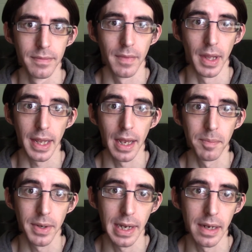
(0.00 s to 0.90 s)
And the
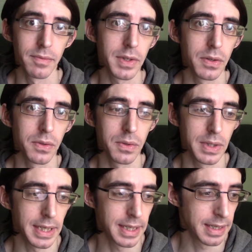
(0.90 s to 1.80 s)
camera can record
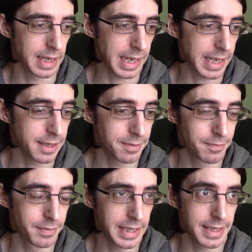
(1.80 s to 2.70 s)
in
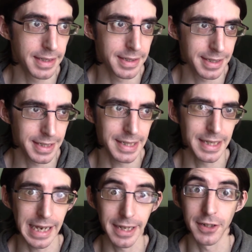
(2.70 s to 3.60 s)

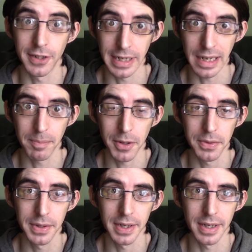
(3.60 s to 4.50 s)
AVCHD
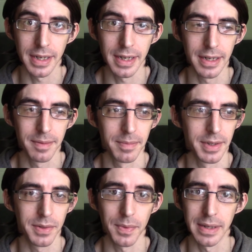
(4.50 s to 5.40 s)
mode
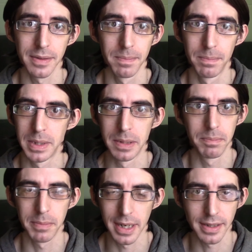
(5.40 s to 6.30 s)
as well, but
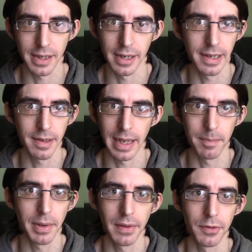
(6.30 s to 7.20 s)
personally
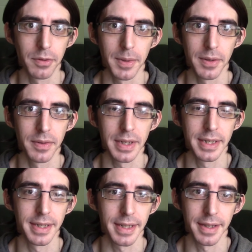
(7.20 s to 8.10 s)
MP4 mode
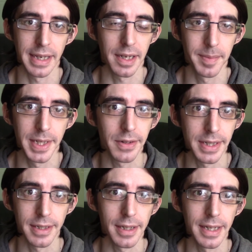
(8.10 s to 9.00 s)
is the thing I'm
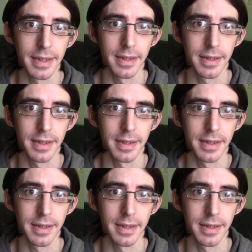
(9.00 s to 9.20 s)
interested in.